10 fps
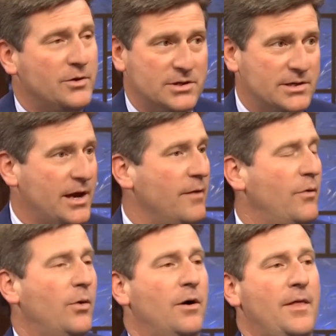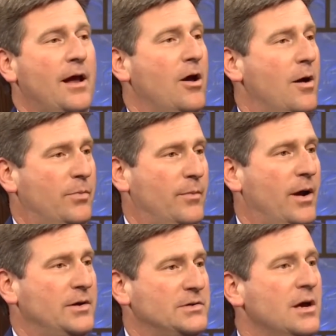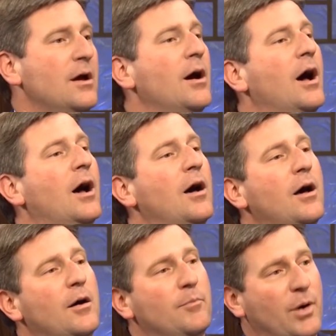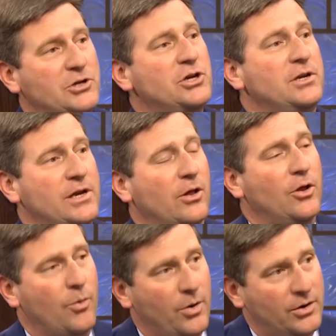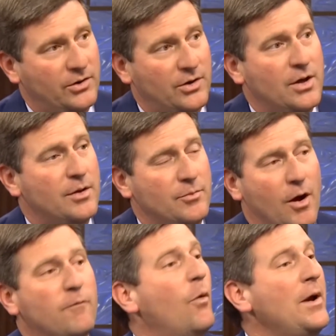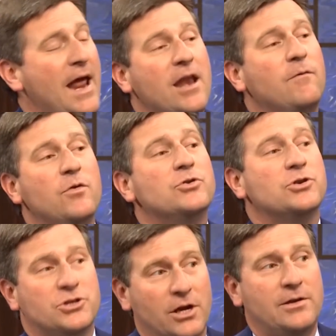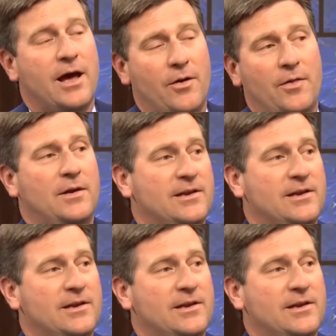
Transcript: Just like I voted on that compromise budget deal in order to avoid any future shutdown and the